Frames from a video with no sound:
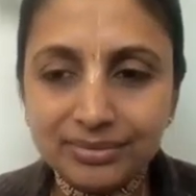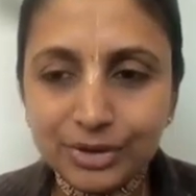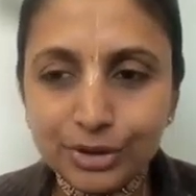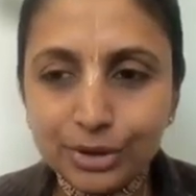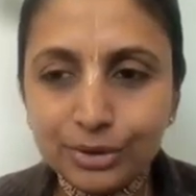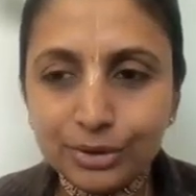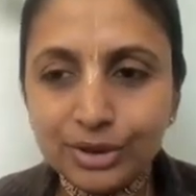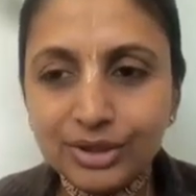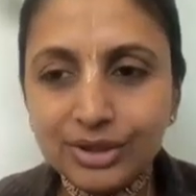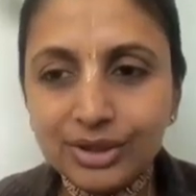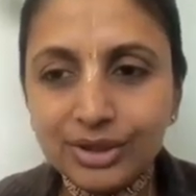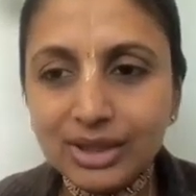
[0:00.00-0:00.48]

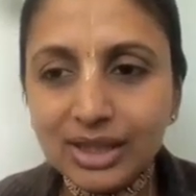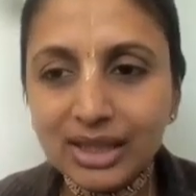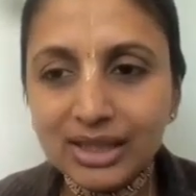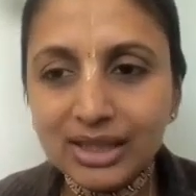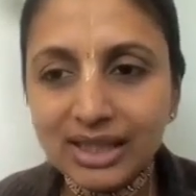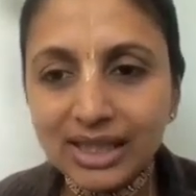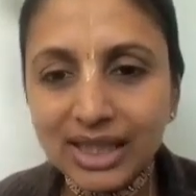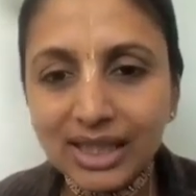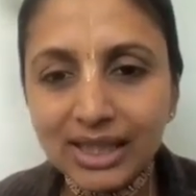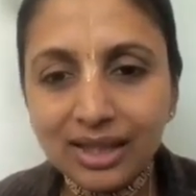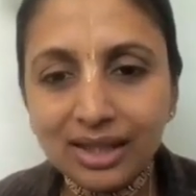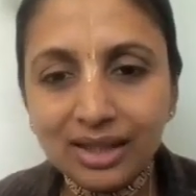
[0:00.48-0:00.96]
So this is a
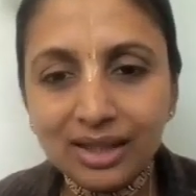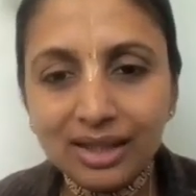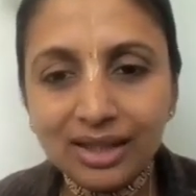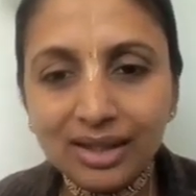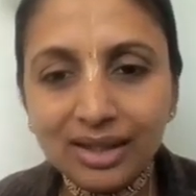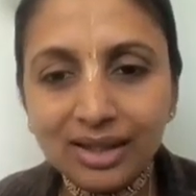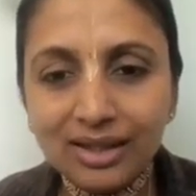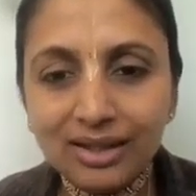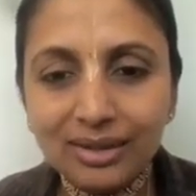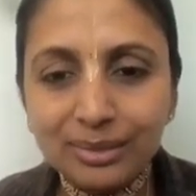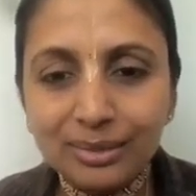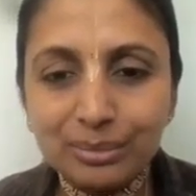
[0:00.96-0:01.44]

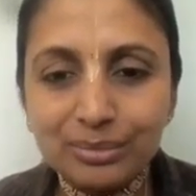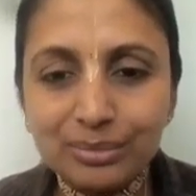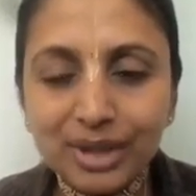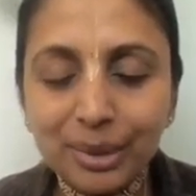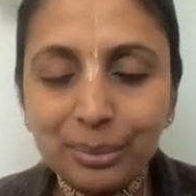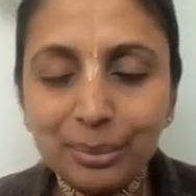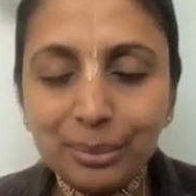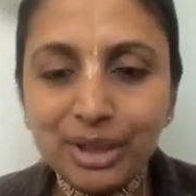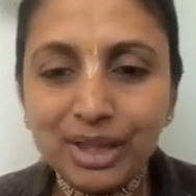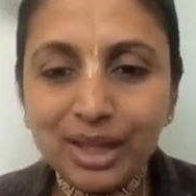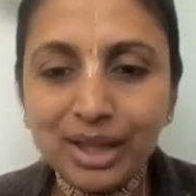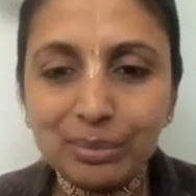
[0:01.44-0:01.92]
general,
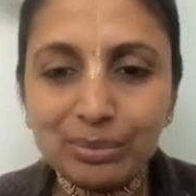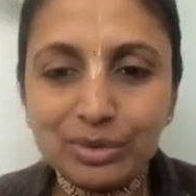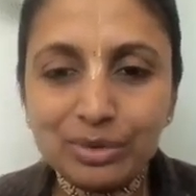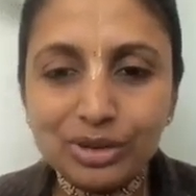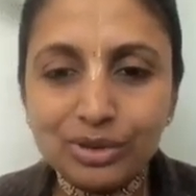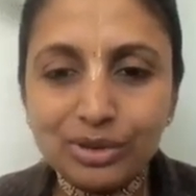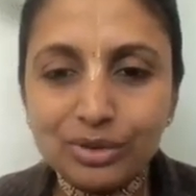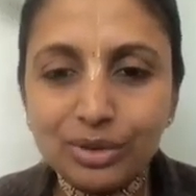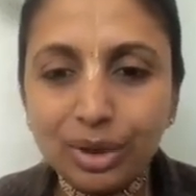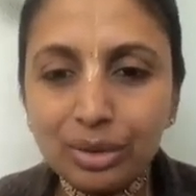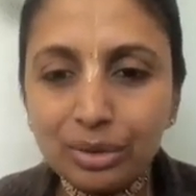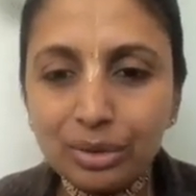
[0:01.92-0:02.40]
I mean, I'm
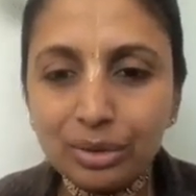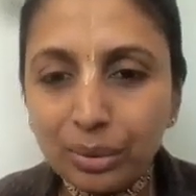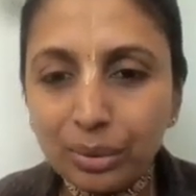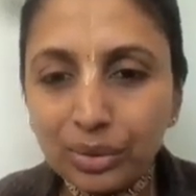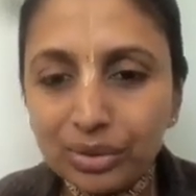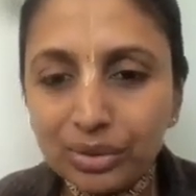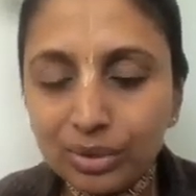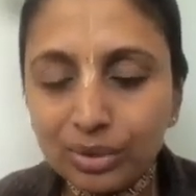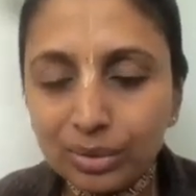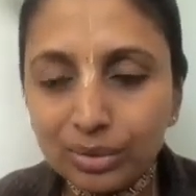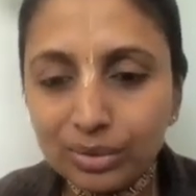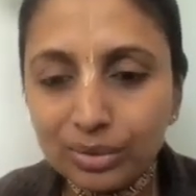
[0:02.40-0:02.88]
just not
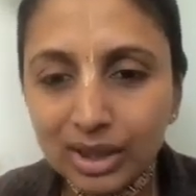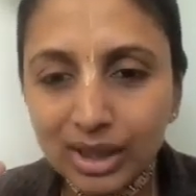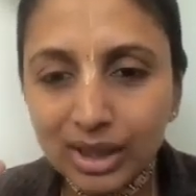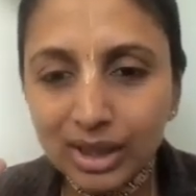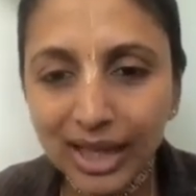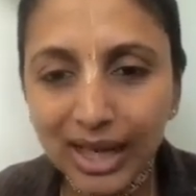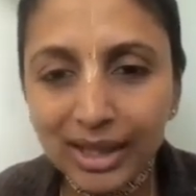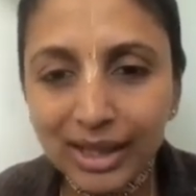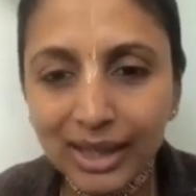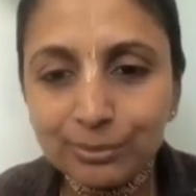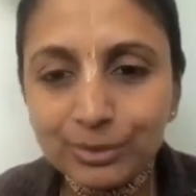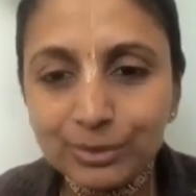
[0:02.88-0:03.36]
going through the
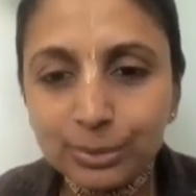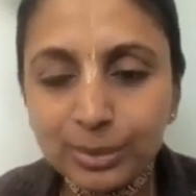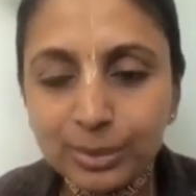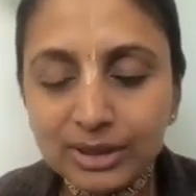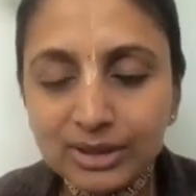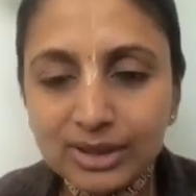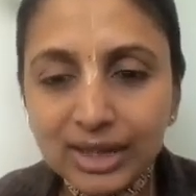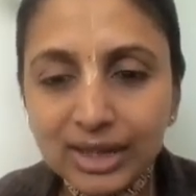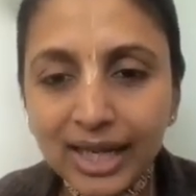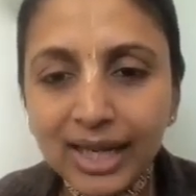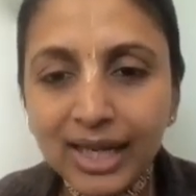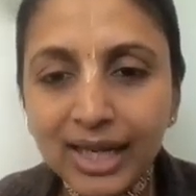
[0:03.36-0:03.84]
times
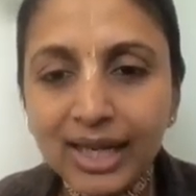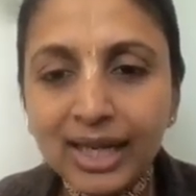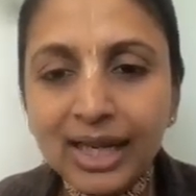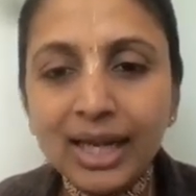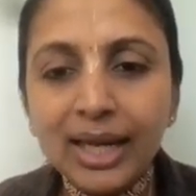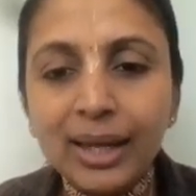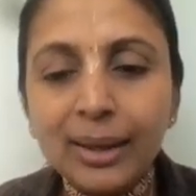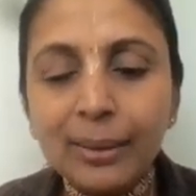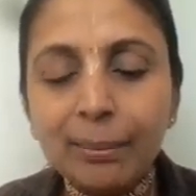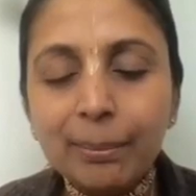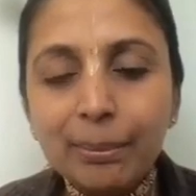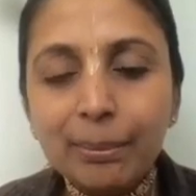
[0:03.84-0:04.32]
per se,
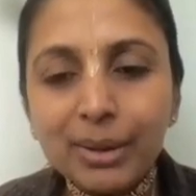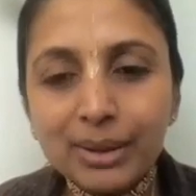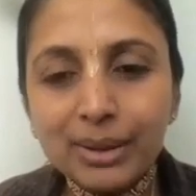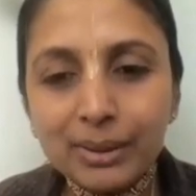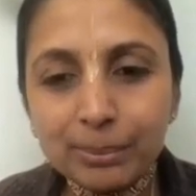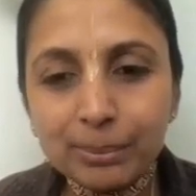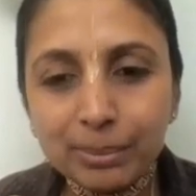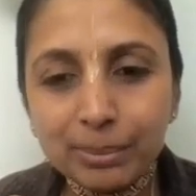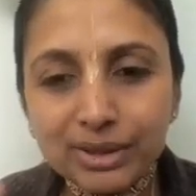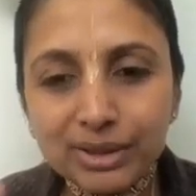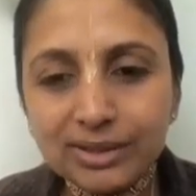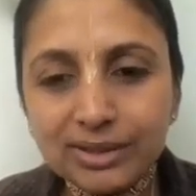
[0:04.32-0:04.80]
but
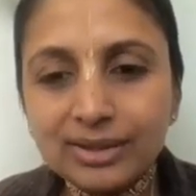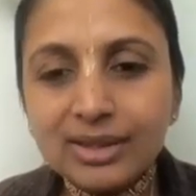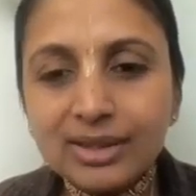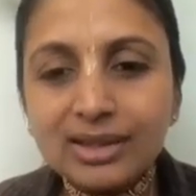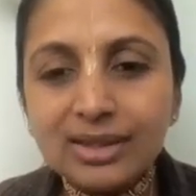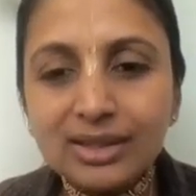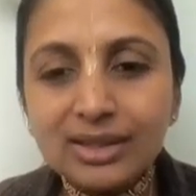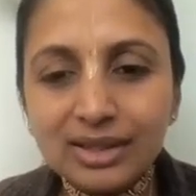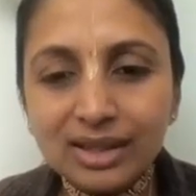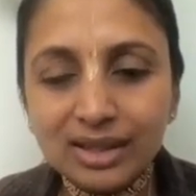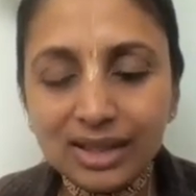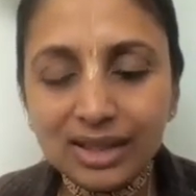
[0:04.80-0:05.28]
a
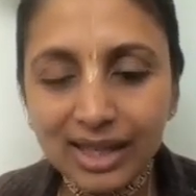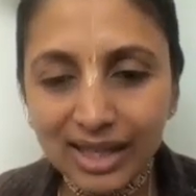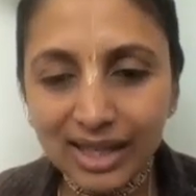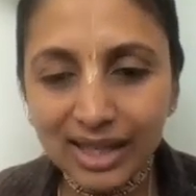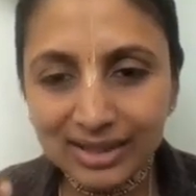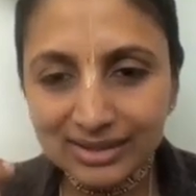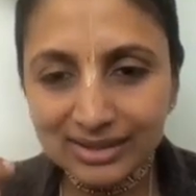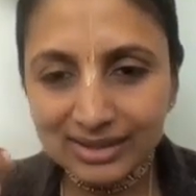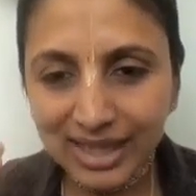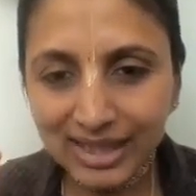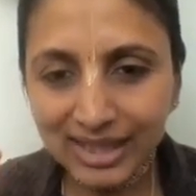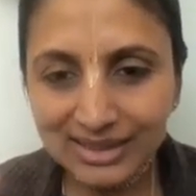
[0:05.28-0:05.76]
person,
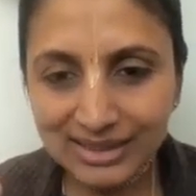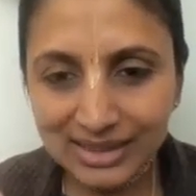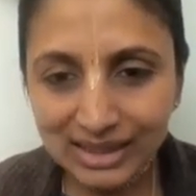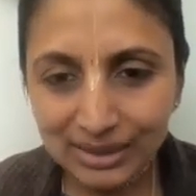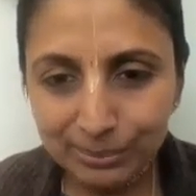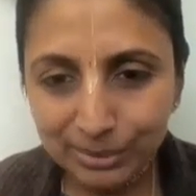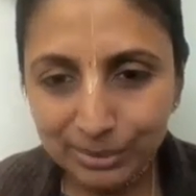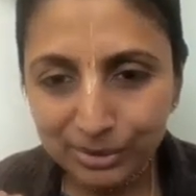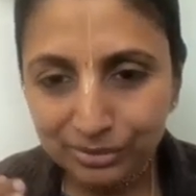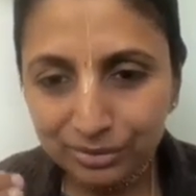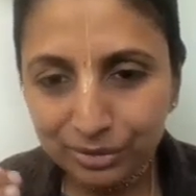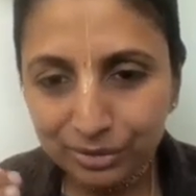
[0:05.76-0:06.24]
as
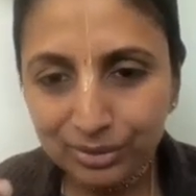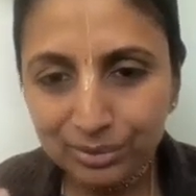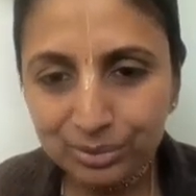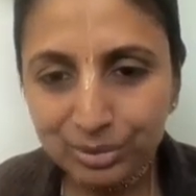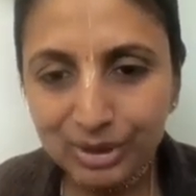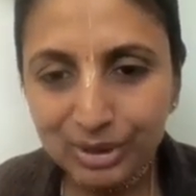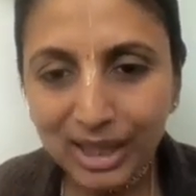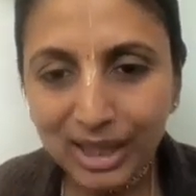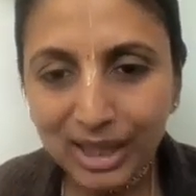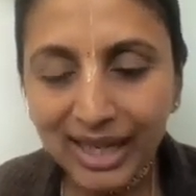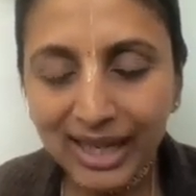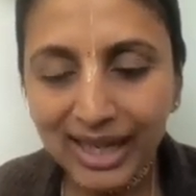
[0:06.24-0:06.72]
he
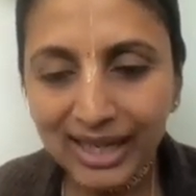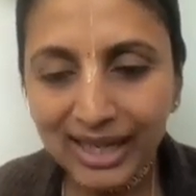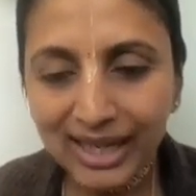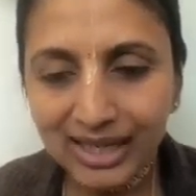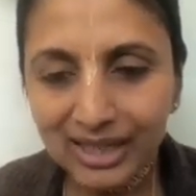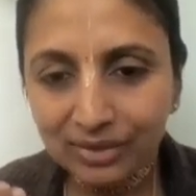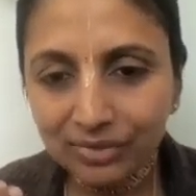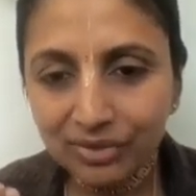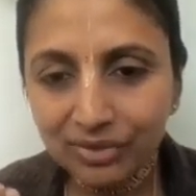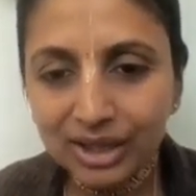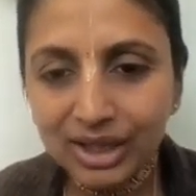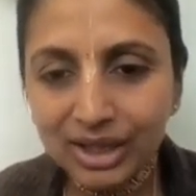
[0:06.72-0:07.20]
performs the
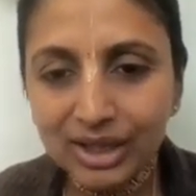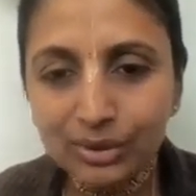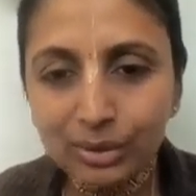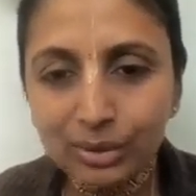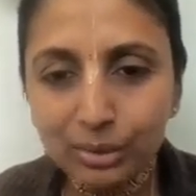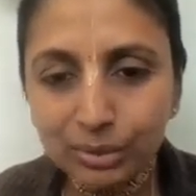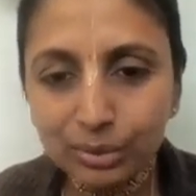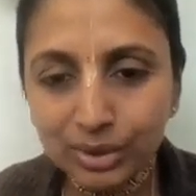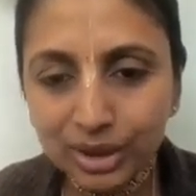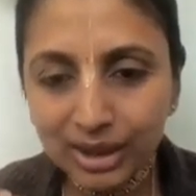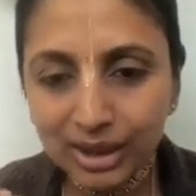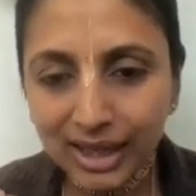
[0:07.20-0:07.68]
activity
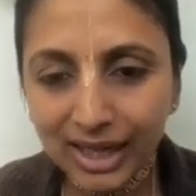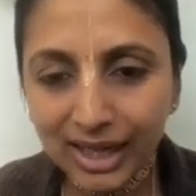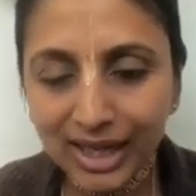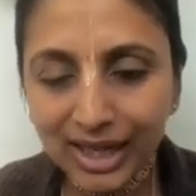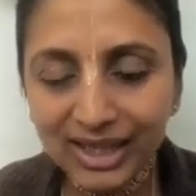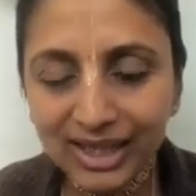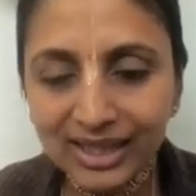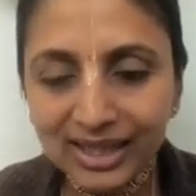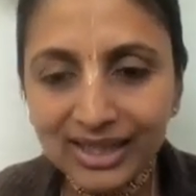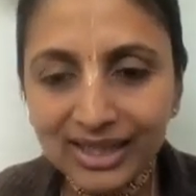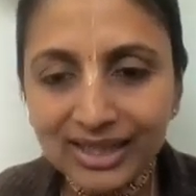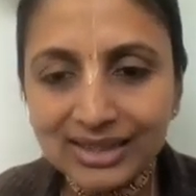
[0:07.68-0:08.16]
through the
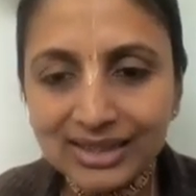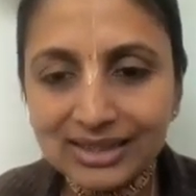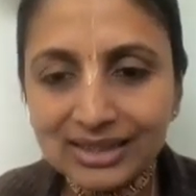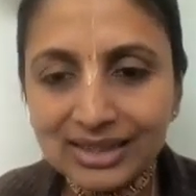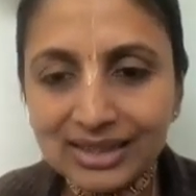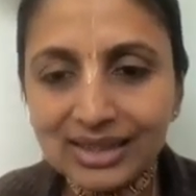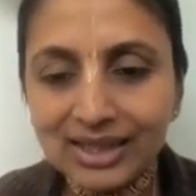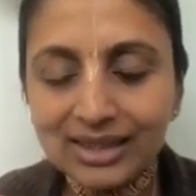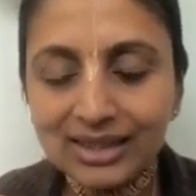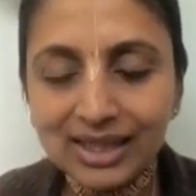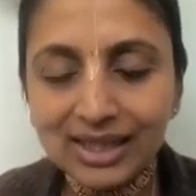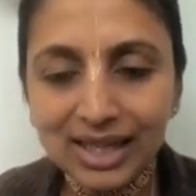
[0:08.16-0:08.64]
day, he's
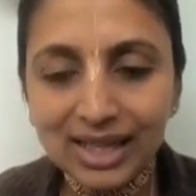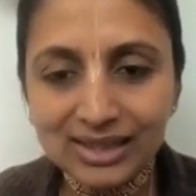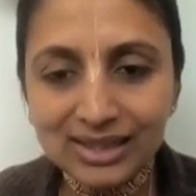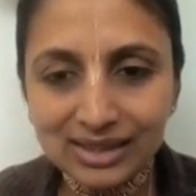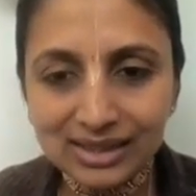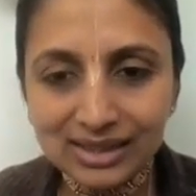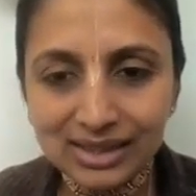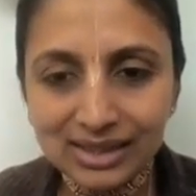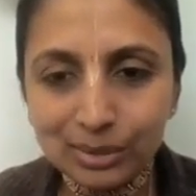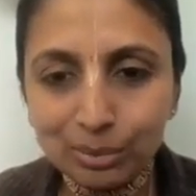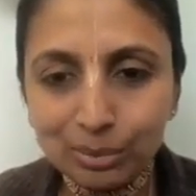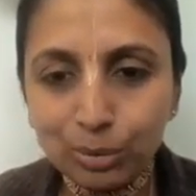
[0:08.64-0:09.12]
in a
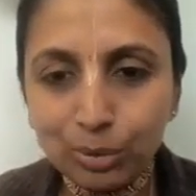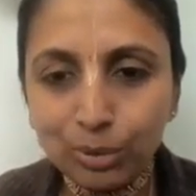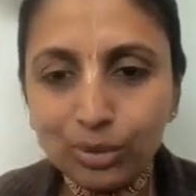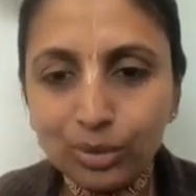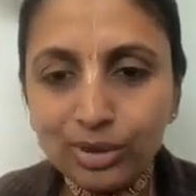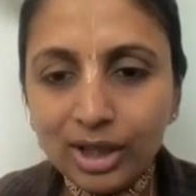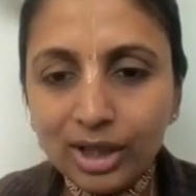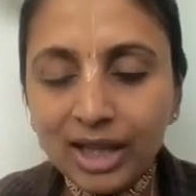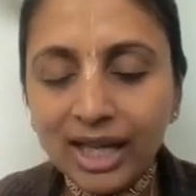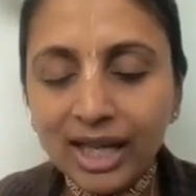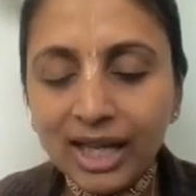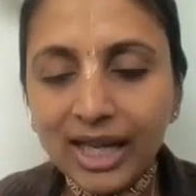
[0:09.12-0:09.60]
Rajasic mode.